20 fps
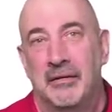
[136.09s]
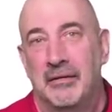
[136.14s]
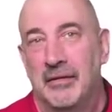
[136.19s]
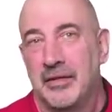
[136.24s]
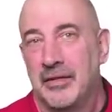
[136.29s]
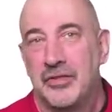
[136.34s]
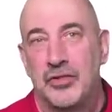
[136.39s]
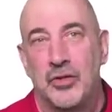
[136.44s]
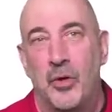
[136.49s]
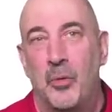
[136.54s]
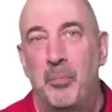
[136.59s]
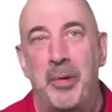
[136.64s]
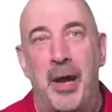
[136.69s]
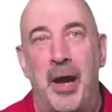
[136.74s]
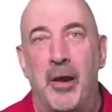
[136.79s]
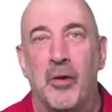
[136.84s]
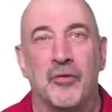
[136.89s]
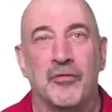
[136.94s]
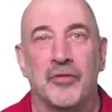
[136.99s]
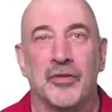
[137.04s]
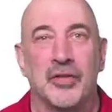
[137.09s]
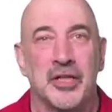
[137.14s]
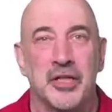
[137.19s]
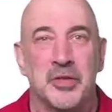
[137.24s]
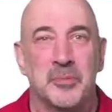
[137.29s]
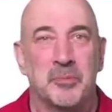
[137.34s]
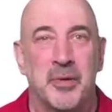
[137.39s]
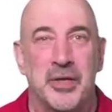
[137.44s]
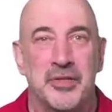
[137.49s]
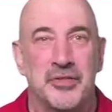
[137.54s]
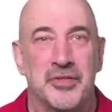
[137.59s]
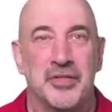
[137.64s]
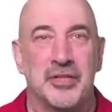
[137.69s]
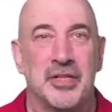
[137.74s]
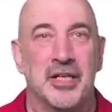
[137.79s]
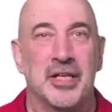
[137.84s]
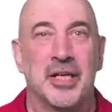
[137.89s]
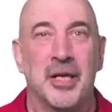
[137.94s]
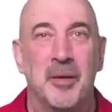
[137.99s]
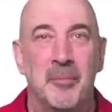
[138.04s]
It's so powerful in its presence
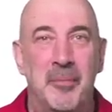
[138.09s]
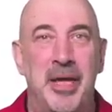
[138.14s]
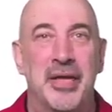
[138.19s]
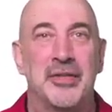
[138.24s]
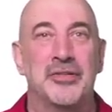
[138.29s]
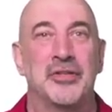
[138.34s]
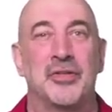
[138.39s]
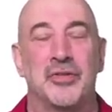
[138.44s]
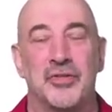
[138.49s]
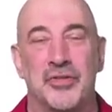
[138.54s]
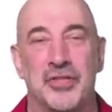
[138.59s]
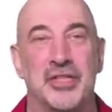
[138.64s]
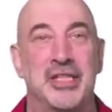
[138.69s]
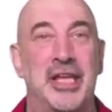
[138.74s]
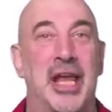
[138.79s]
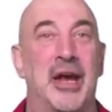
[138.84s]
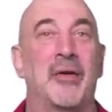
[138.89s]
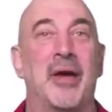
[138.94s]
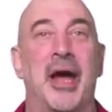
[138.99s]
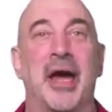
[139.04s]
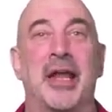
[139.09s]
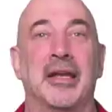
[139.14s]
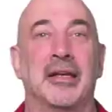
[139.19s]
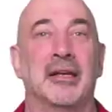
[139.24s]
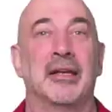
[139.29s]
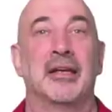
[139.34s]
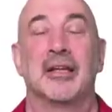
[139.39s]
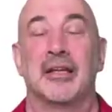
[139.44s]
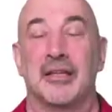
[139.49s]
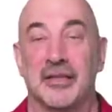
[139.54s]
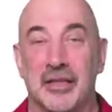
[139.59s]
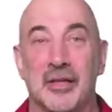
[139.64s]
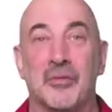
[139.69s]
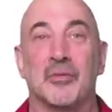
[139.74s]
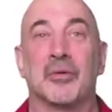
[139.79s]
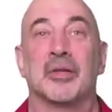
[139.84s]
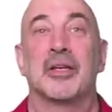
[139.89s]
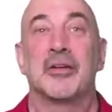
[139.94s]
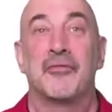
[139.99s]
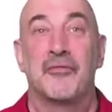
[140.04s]
that it commands that you stare at it,
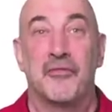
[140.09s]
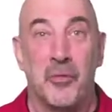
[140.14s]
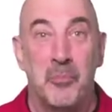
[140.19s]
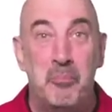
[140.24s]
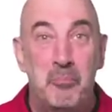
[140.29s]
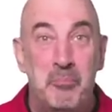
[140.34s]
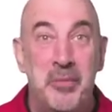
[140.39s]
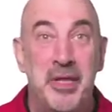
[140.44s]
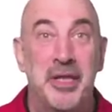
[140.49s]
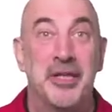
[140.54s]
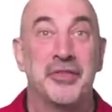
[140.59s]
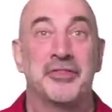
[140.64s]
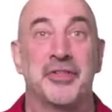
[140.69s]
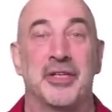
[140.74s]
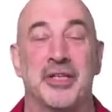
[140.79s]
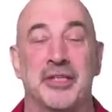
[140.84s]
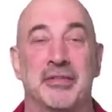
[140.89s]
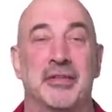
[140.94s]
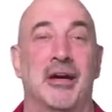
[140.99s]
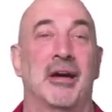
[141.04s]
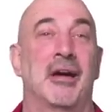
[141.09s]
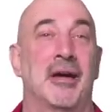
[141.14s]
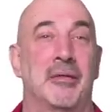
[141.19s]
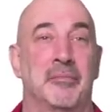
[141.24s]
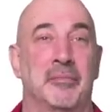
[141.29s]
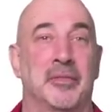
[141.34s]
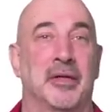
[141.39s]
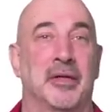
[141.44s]
literally, for minutes at a time.